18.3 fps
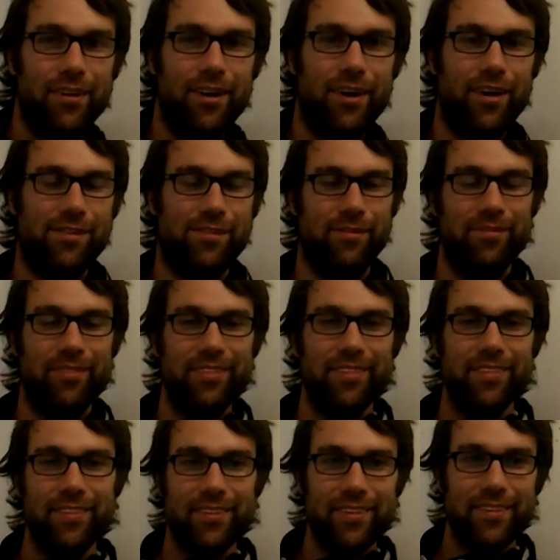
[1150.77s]

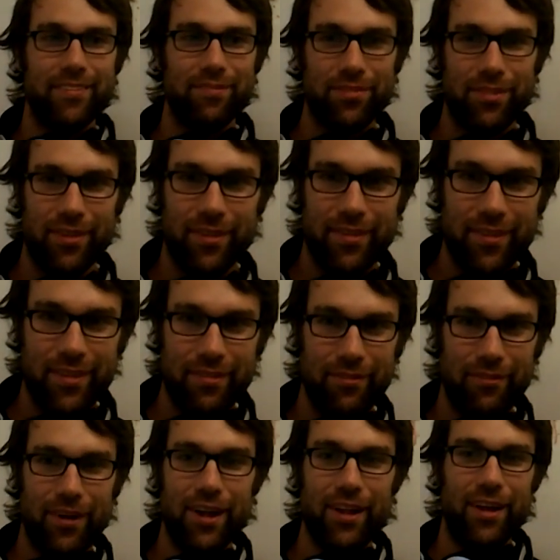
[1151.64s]

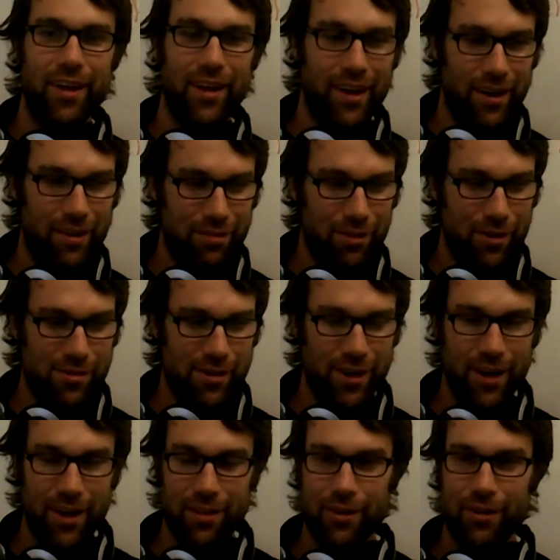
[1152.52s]
yeah. Well, and if there's
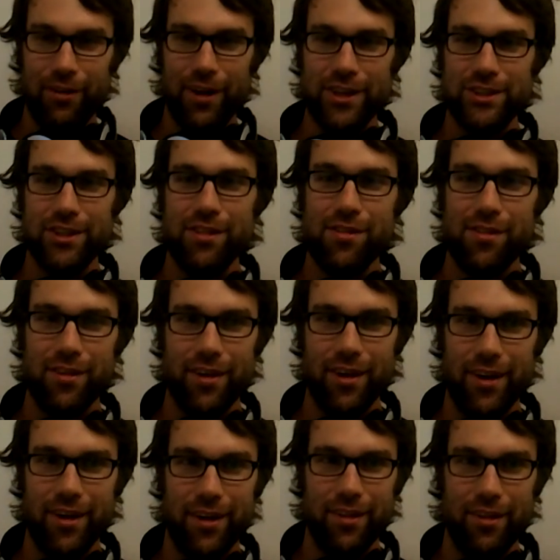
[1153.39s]
any other questions,
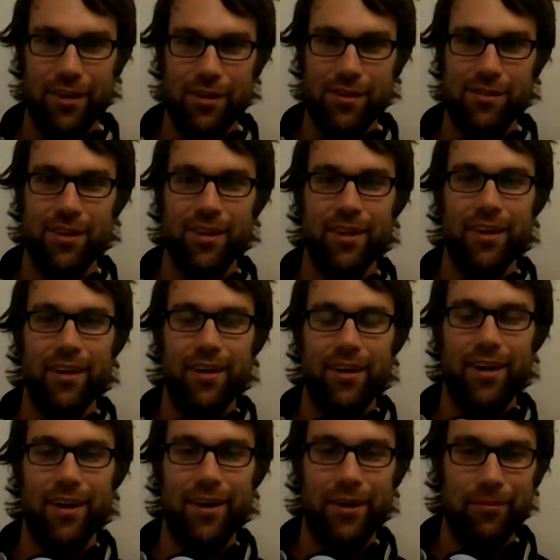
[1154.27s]
uh, there's,
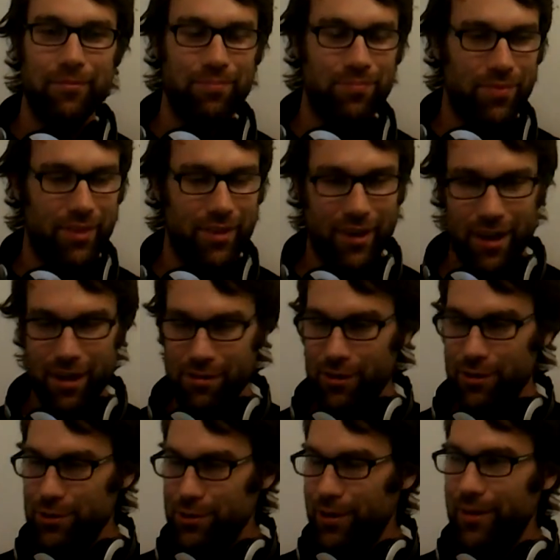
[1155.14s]
um, as
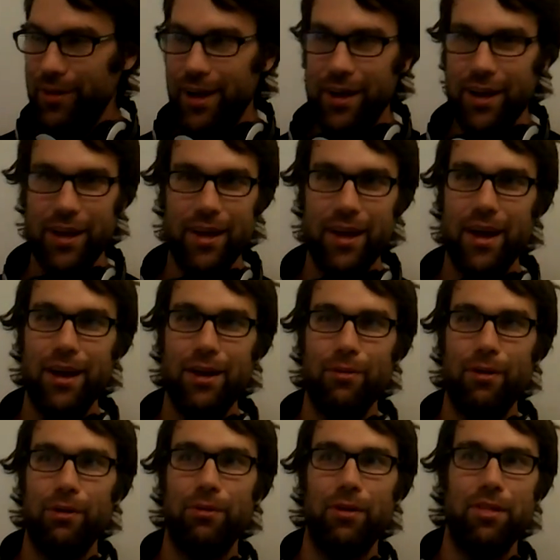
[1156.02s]
usual, any,
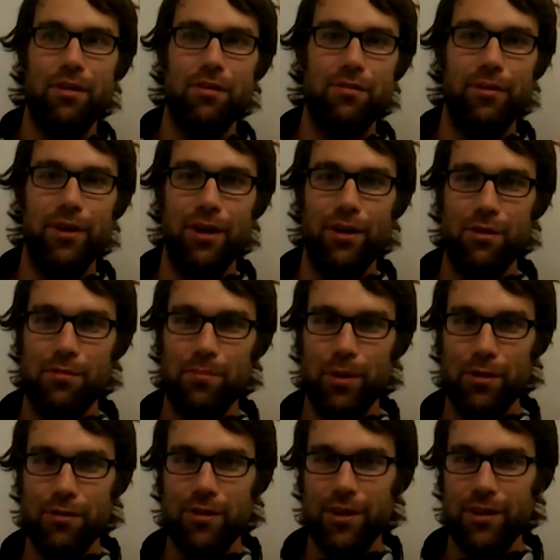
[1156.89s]
anywhere where this video is
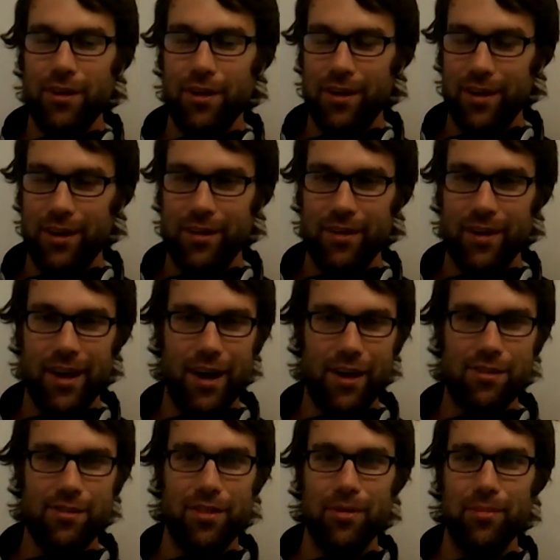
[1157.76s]
posted, you can
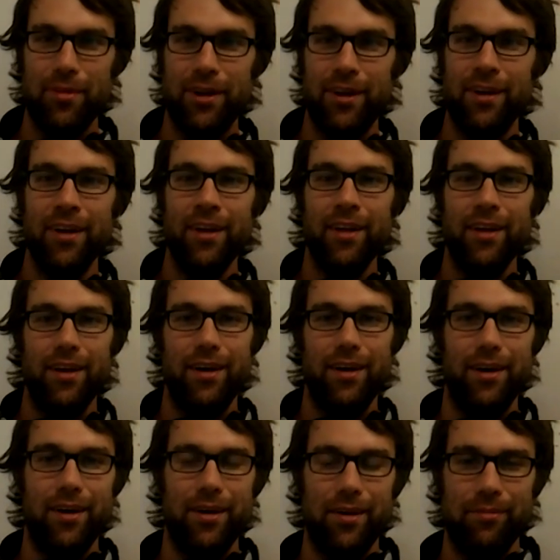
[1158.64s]
ask them and
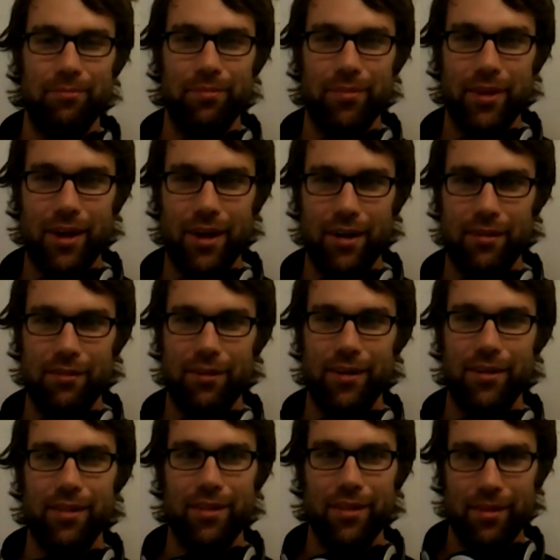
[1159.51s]
uh, kind
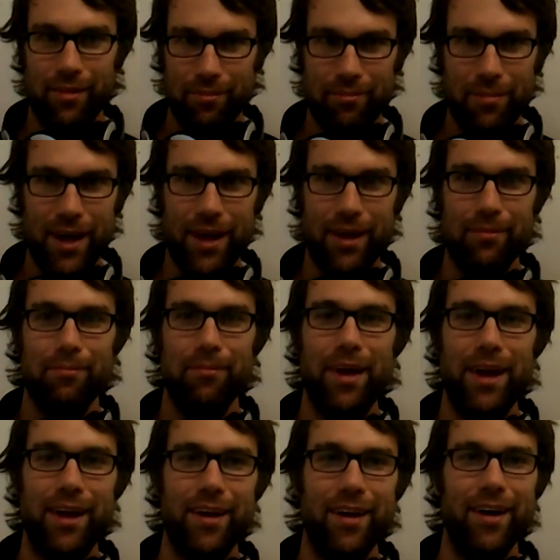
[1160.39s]
of make,
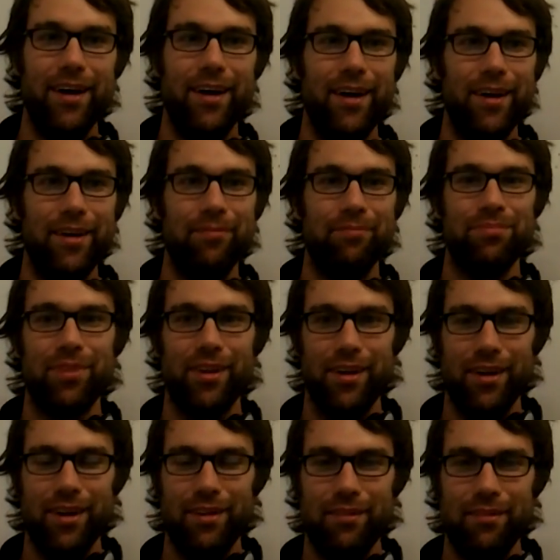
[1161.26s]
make uh,
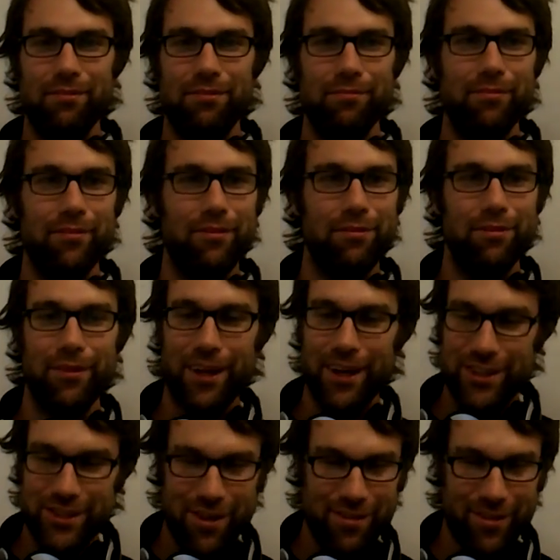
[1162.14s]

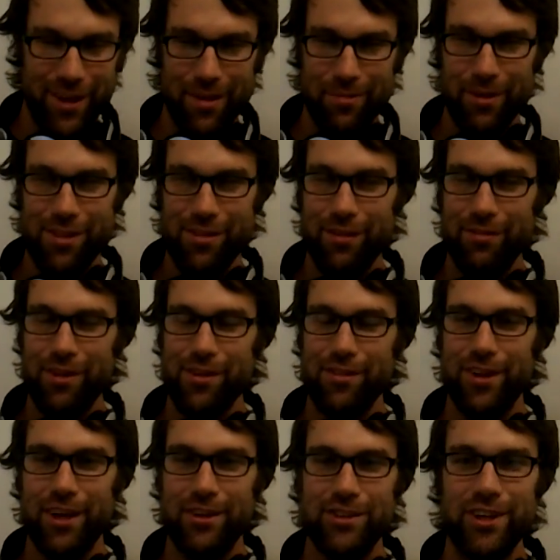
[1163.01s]
fallacious statements of
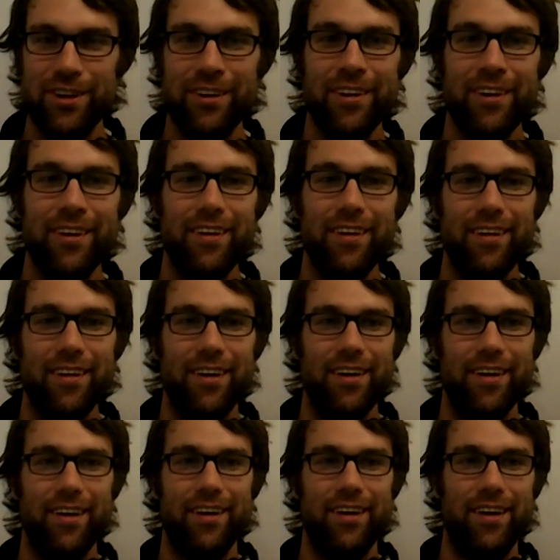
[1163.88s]
this nature.
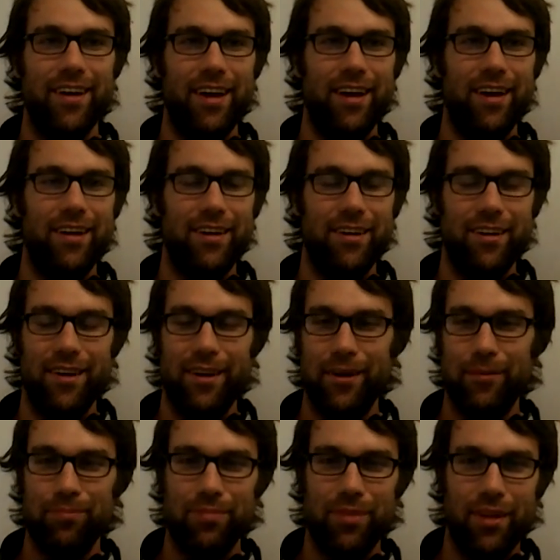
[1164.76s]
Uh, and
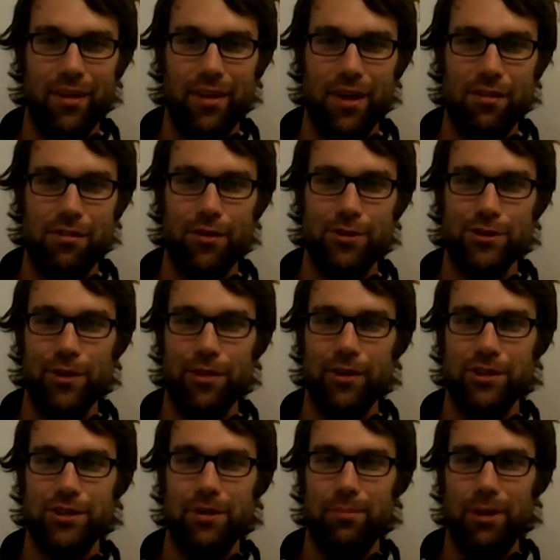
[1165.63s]
uh, as usual,
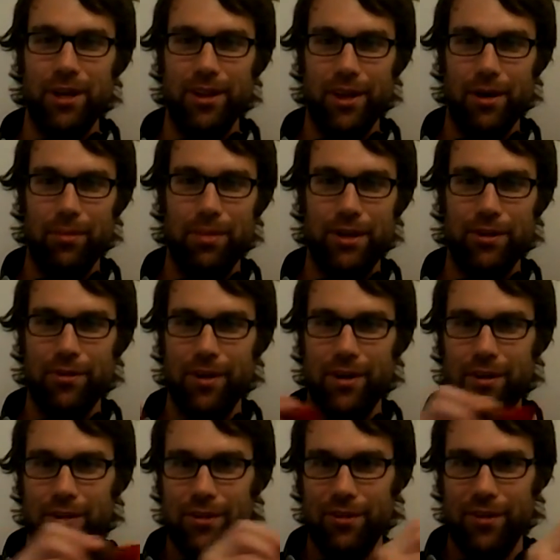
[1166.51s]
there should be a little
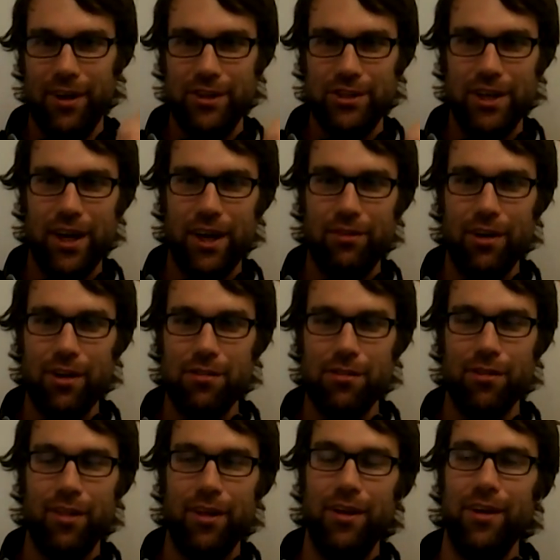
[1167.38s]
Bitcoin donation address
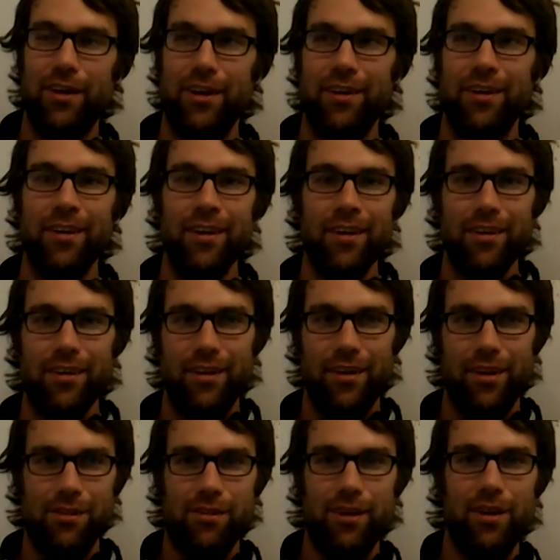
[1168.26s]
so that you can
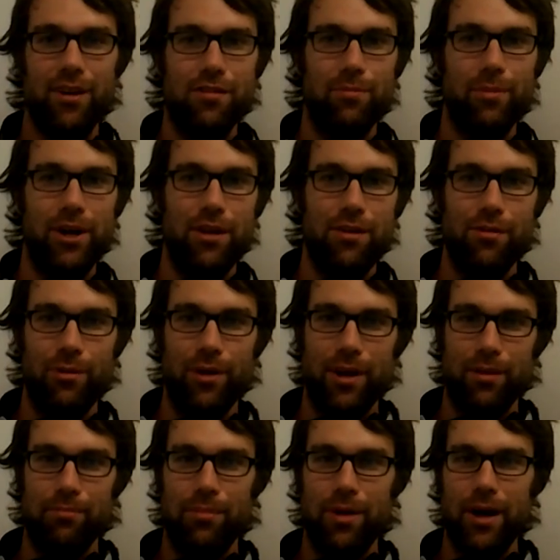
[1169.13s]
uh, send us money so we
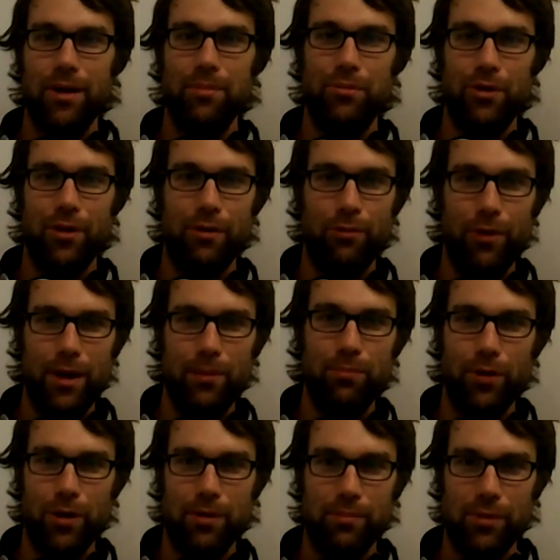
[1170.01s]
can buy more
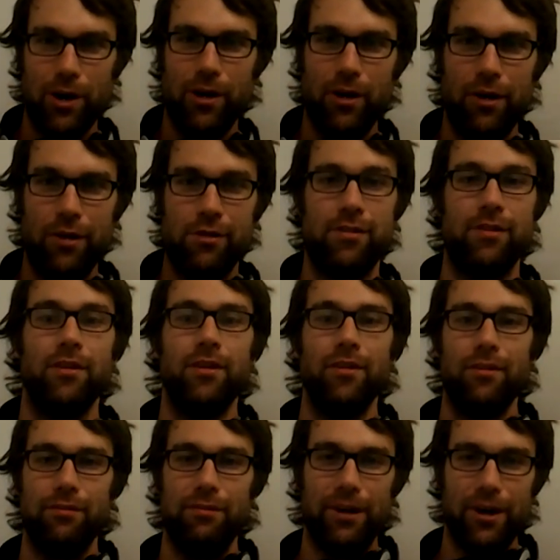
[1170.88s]
whiteboard markers.
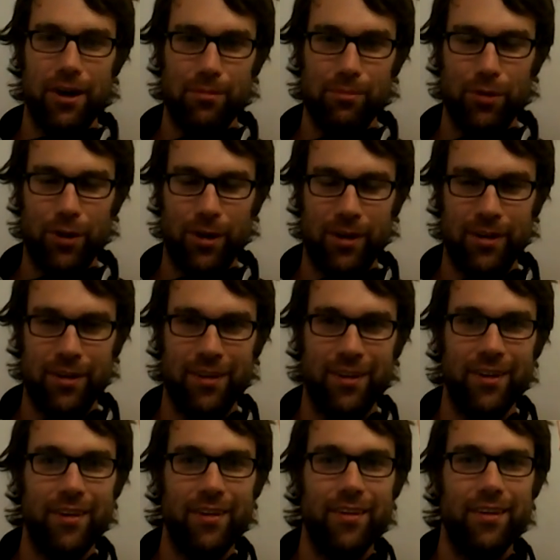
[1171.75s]
Very important.
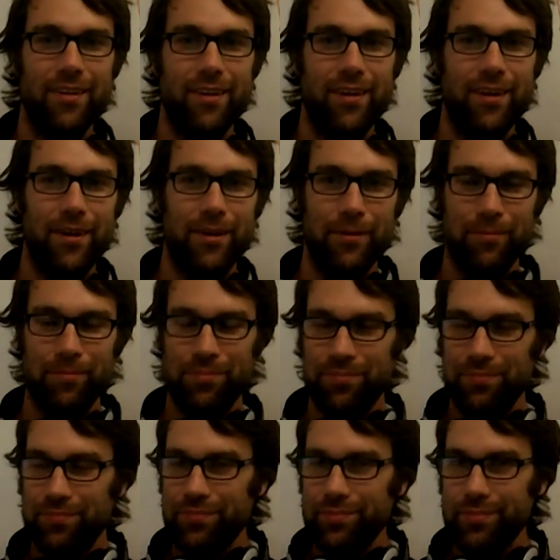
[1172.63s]
Um,
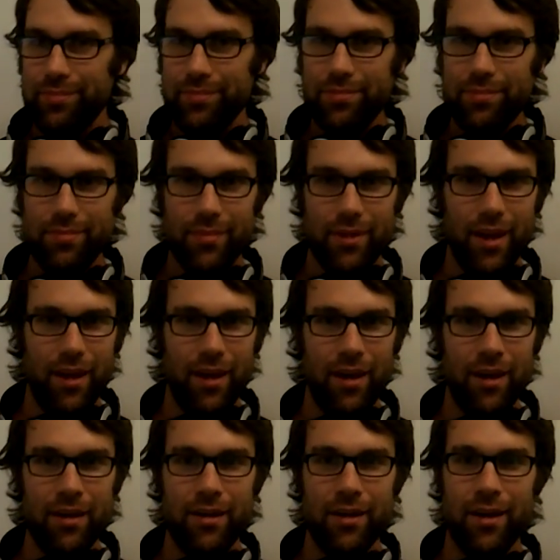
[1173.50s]

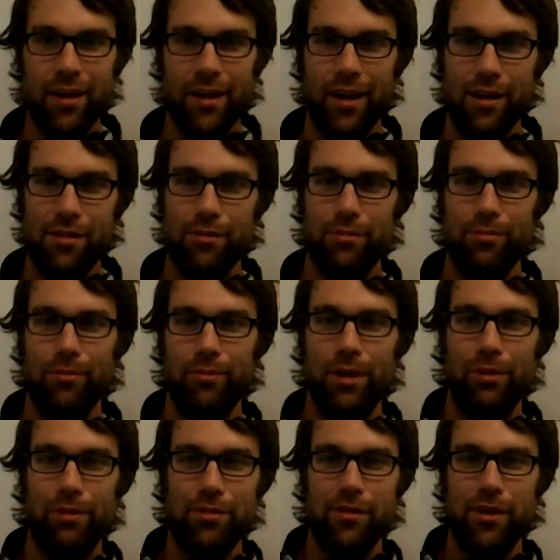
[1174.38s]
and I guess
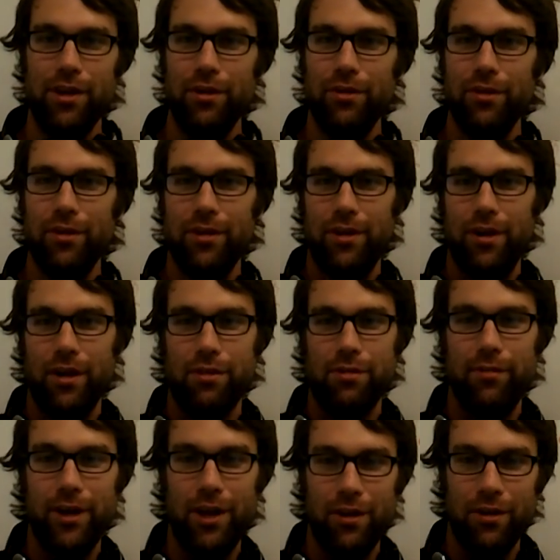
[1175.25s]
we will see you next
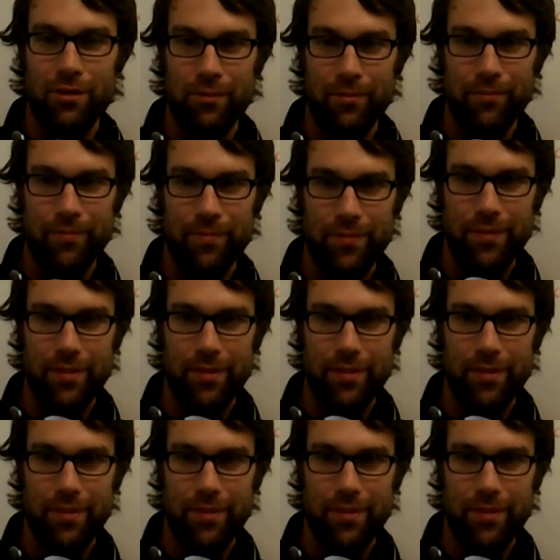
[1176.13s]
video.